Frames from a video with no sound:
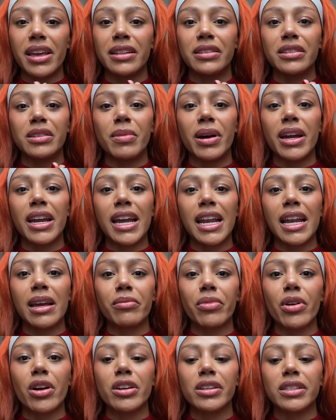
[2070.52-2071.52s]
into my healing
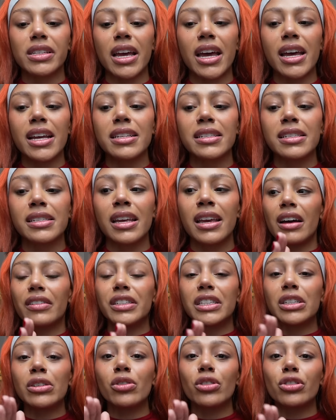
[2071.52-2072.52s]
process. I've
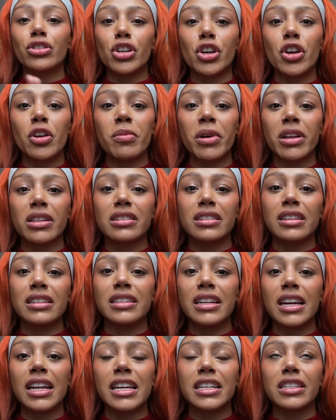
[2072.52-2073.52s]
still got two months
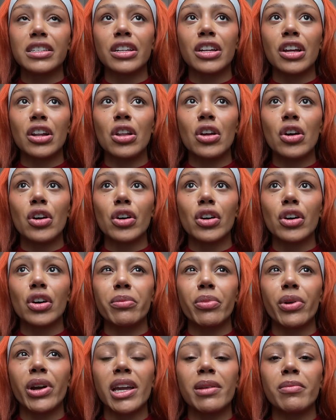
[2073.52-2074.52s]
until it's gonna look
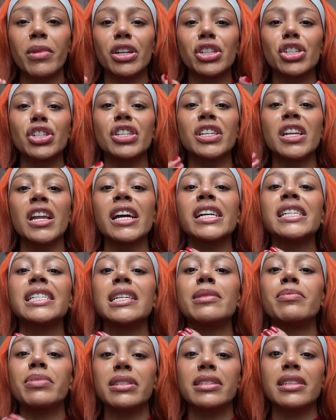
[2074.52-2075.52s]
pretty much
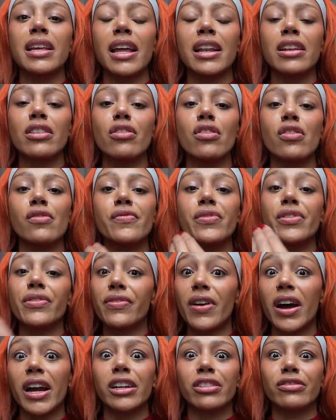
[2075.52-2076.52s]
90% of the
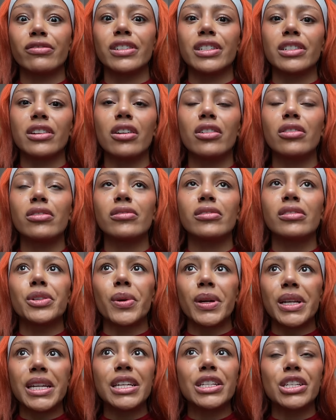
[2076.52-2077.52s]
final result. So
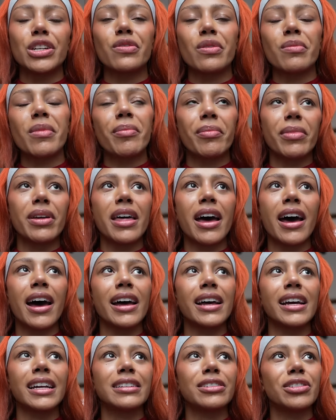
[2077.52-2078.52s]
I need to remember
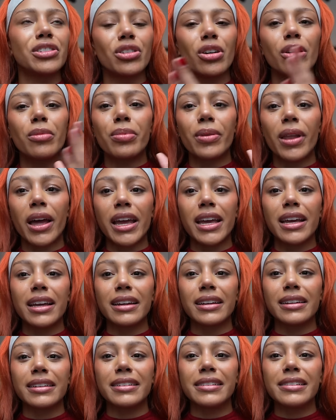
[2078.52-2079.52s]
that and stop
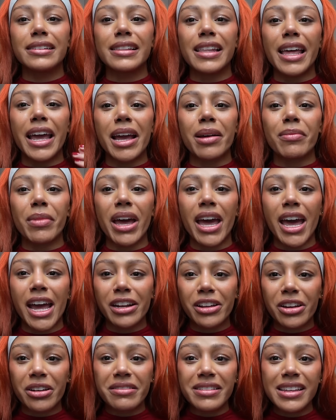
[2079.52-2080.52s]
like letting my
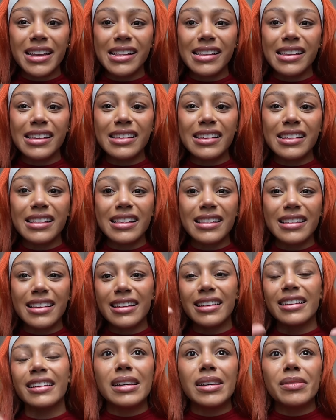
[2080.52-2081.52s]
head go, nah,
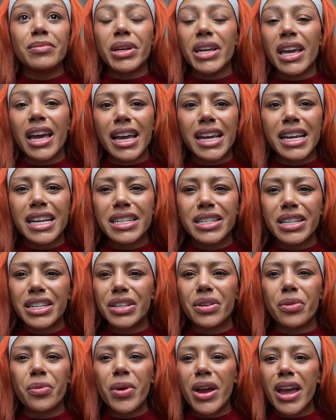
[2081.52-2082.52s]
nah, nah, but yeah, it is,
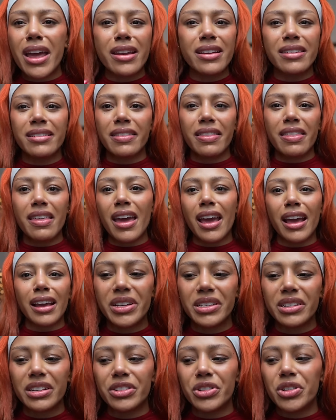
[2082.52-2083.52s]
it's a weird thing.
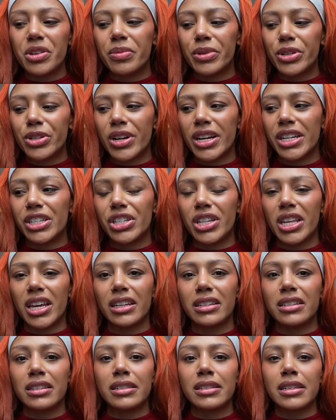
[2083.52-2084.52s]
It's a super strange
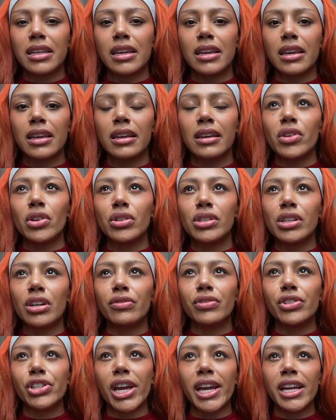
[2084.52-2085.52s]
thing to see
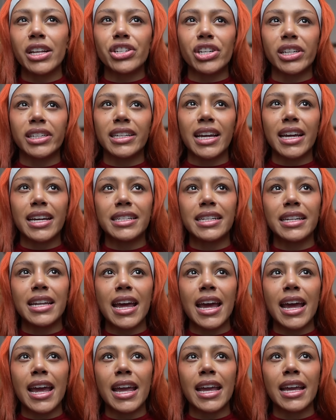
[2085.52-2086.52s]
yourself changing day to
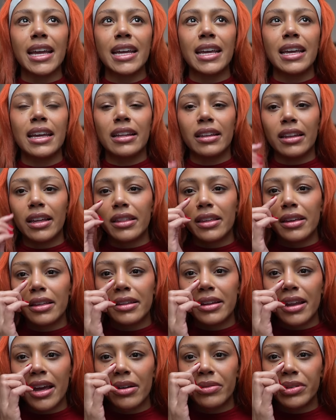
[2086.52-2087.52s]
day. Like the
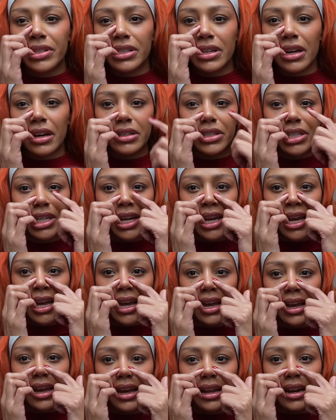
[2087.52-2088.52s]
other day I was touching
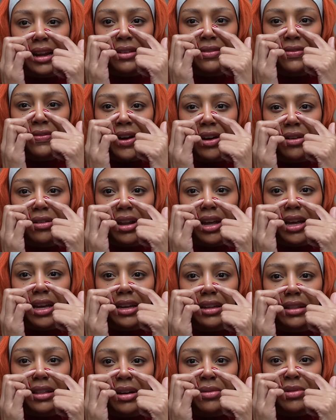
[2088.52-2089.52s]
it and I felt
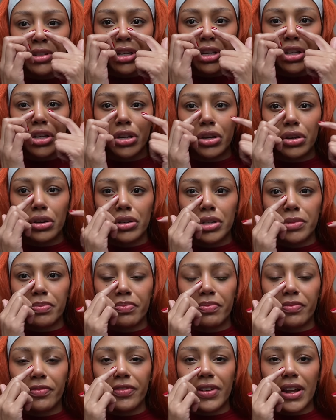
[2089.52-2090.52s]
like there was a huge
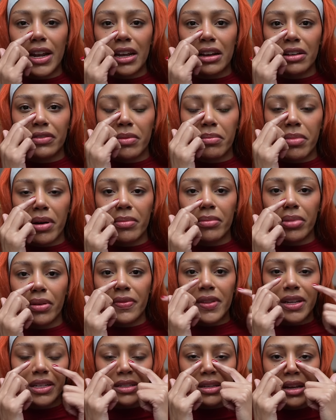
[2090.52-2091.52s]
feeling of a bump
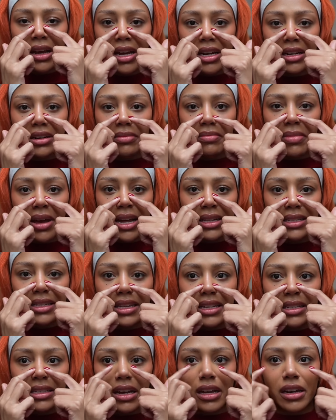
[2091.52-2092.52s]
on this side compared to
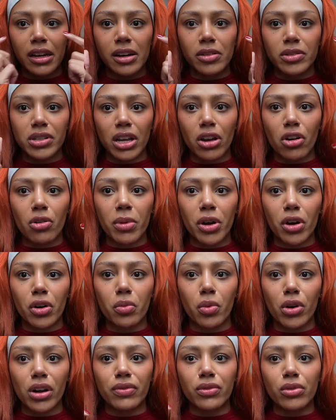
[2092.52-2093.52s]
this side and I was like oh my god
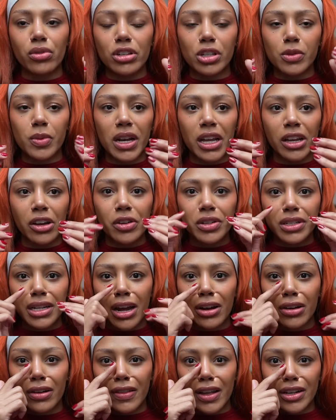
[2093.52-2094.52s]
what if all the swelling goes
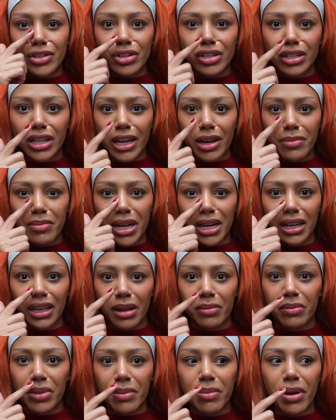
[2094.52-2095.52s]
down and there's just like a big
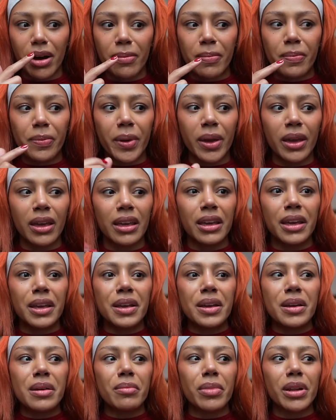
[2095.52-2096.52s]
lumpy bump
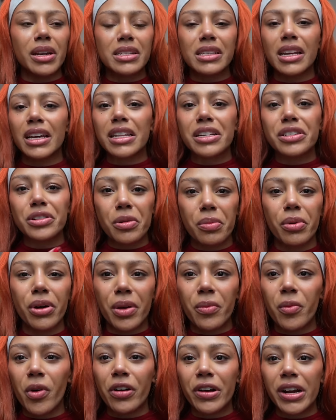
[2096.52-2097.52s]
but it's like there's no point
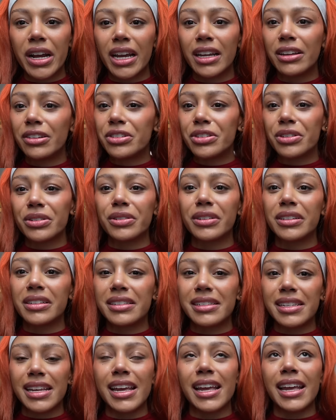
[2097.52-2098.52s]
in worrying you just got to
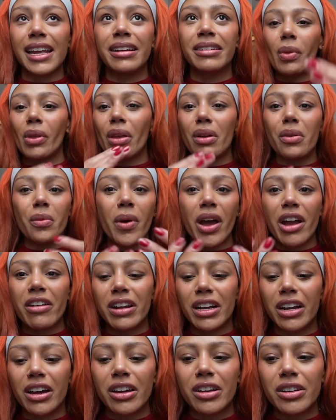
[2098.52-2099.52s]
see where
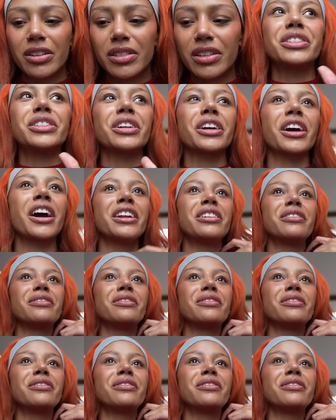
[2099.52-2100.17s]
it goes to kind